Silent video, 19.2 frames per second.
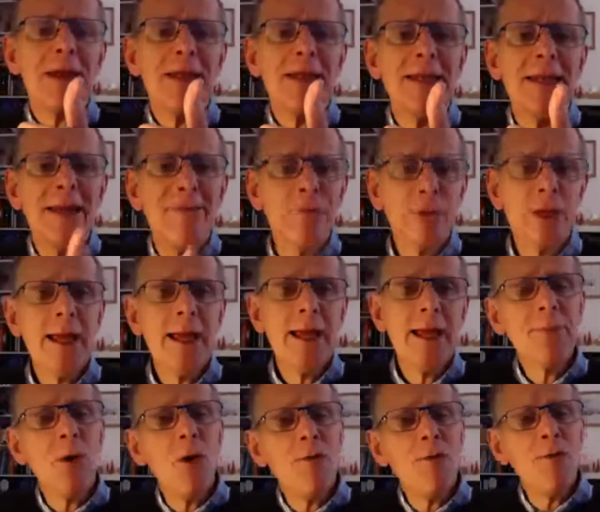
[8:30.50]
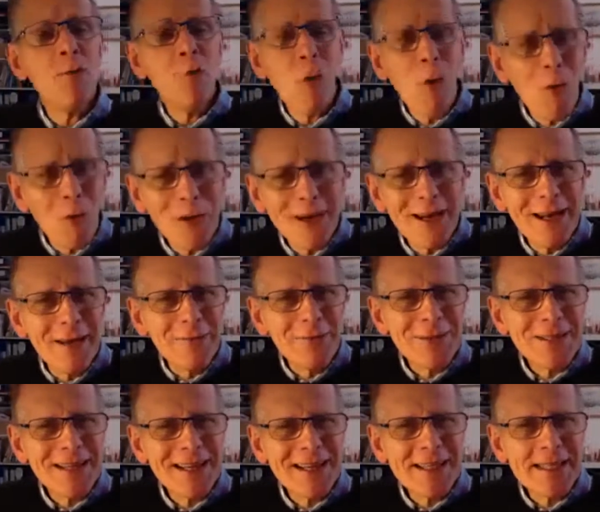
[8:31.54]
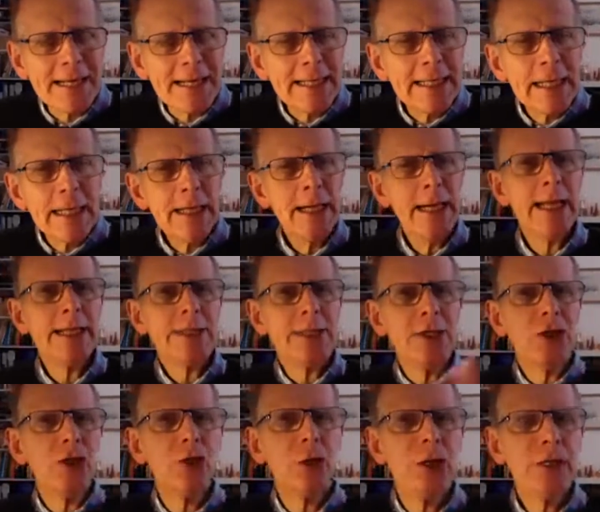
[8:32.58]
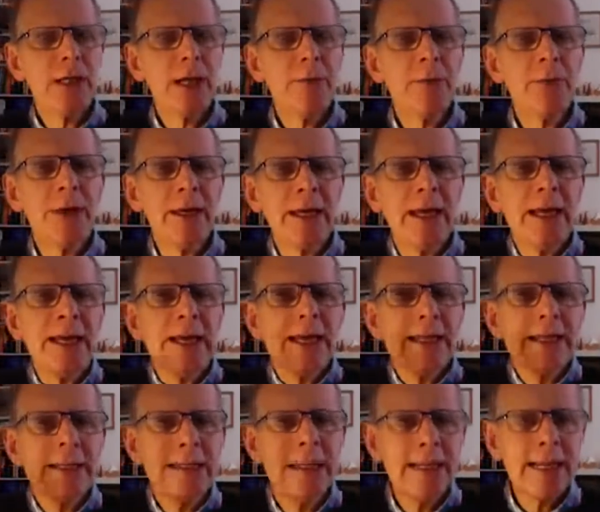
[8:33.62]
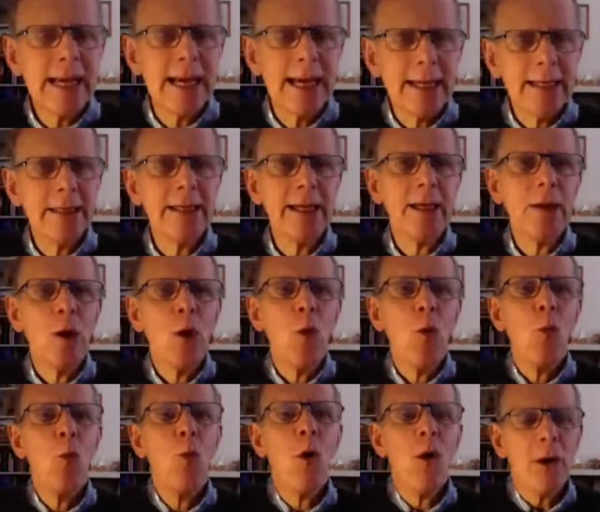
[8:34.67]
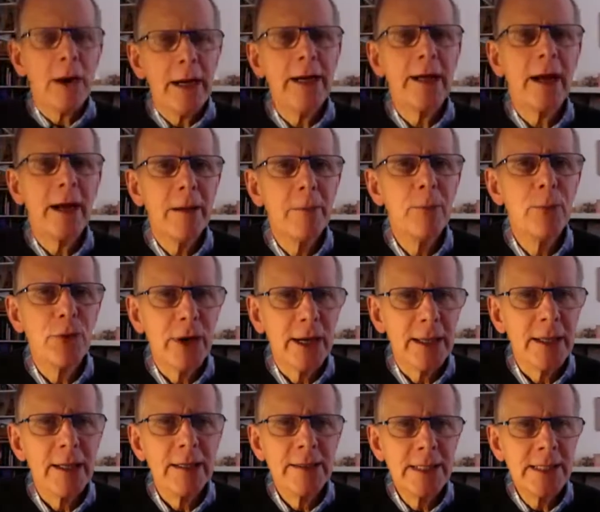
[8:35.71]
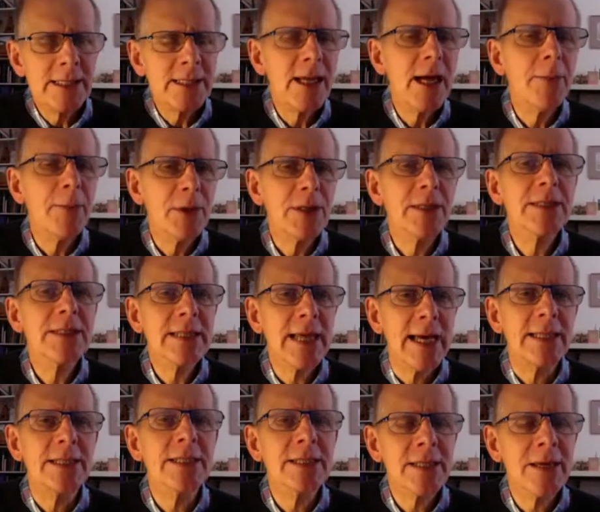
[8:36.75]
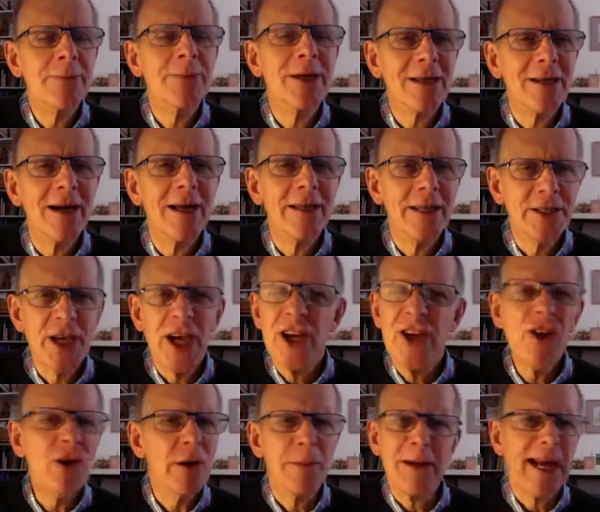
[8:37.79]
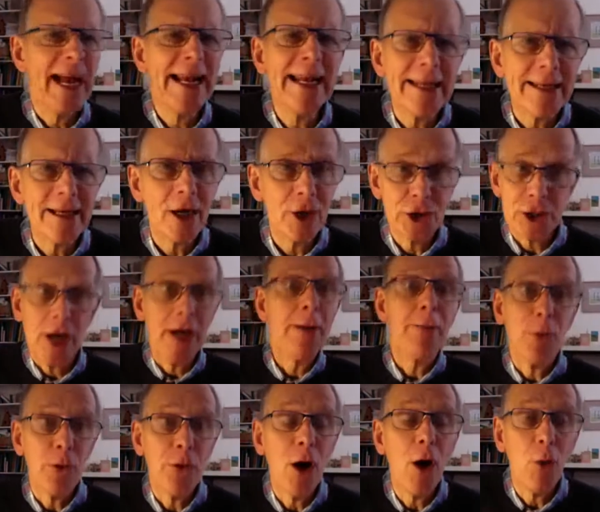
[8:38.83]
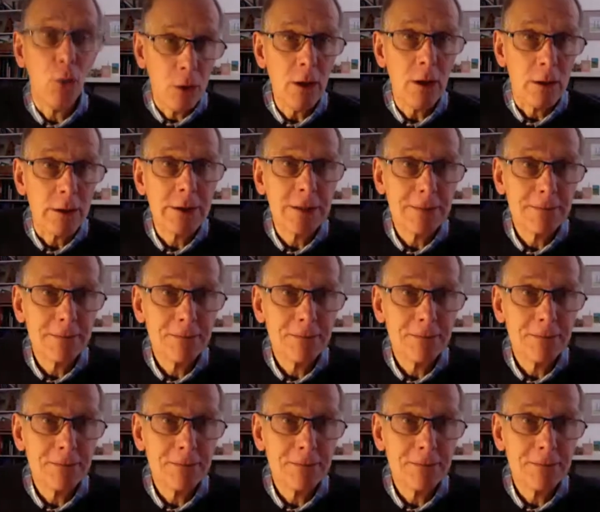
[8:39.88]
live with limp often walk with a limp, as they say. It's a joined up thing. Today, think, what can I bring? This leper says something like this. You could bring anything, because I brought the whole lot.